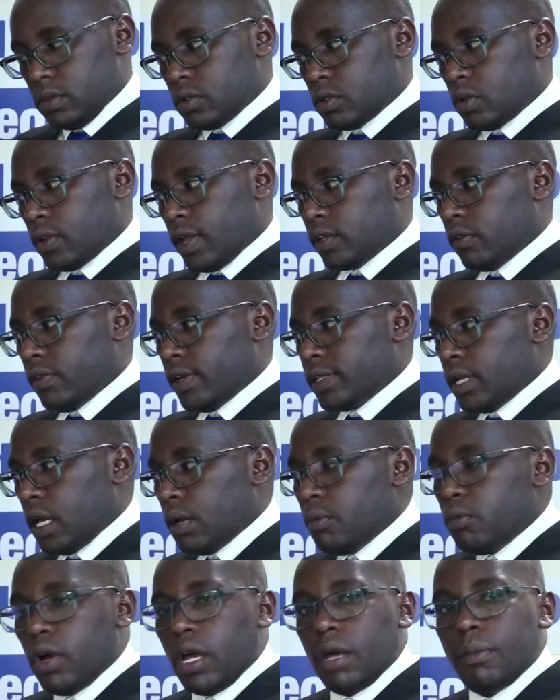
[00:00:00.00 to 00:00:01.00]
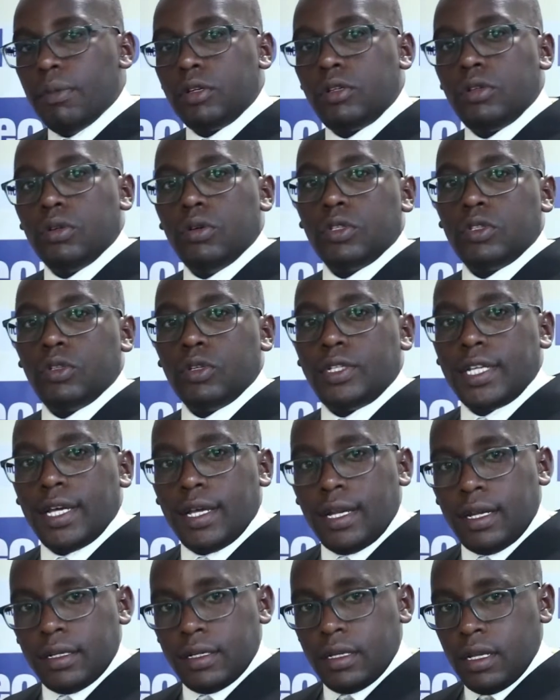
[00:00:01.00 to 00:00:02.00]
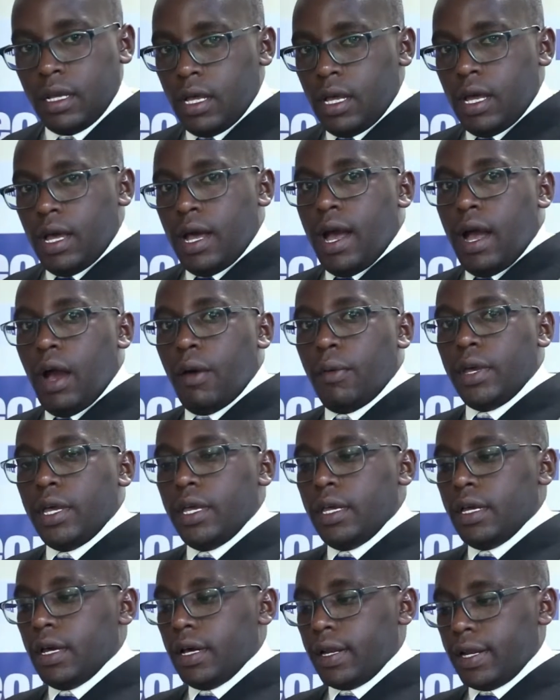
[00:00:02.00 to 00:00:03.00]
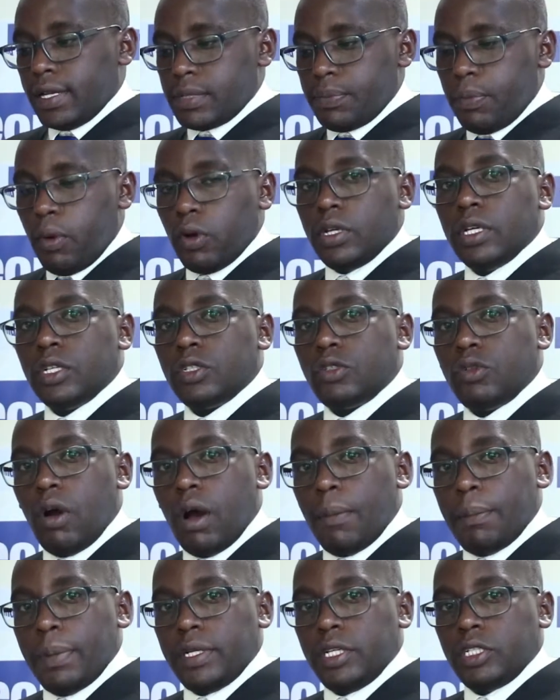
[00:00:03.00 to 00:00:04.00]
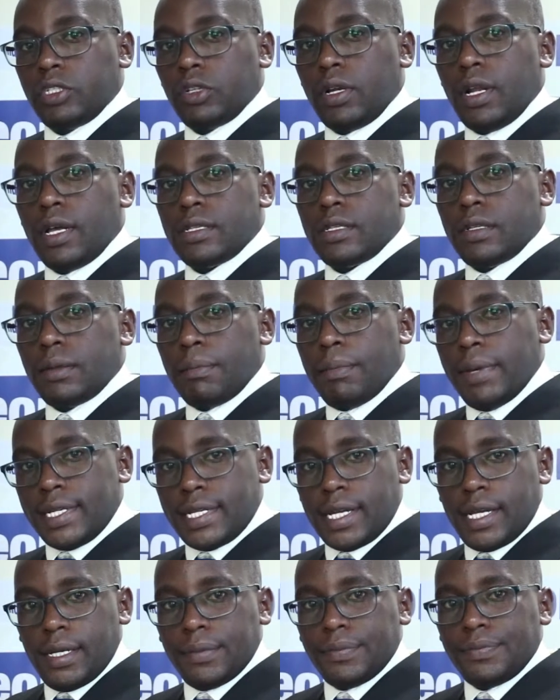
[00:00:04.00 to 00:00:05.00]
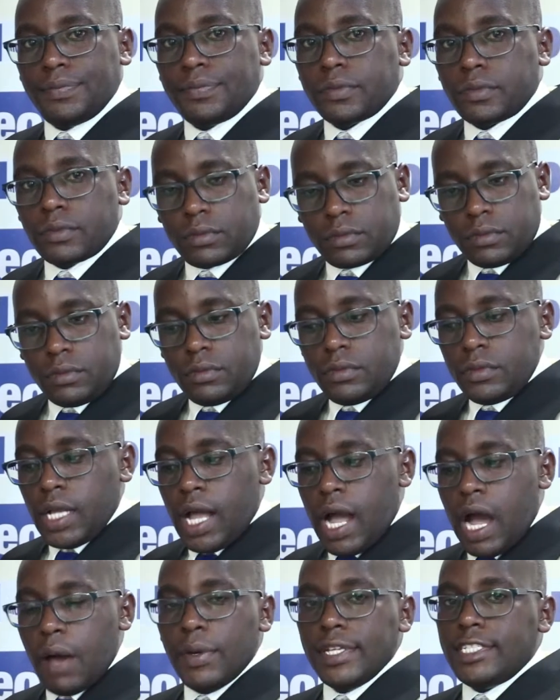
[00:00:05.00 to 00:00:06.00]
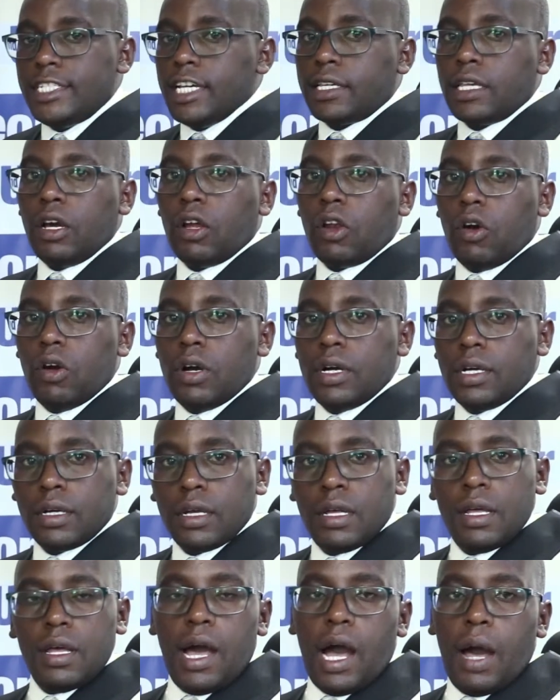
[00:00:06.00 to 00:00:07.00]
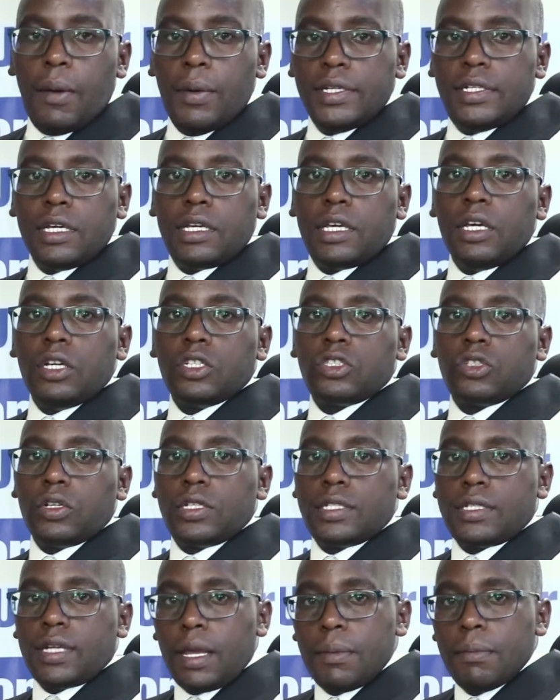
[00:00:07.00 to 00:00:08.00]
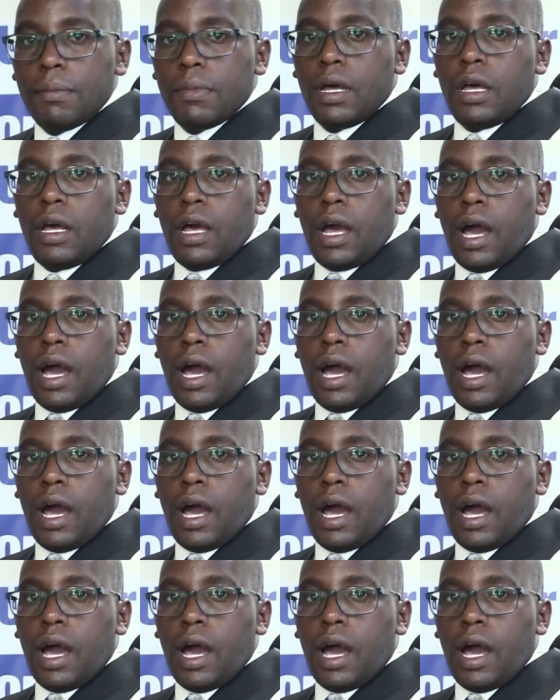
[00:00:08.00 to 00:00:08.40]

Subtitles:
So that over time we're able to tell, are we responding to our petitioners better? Are we taking long? Are we taking short time?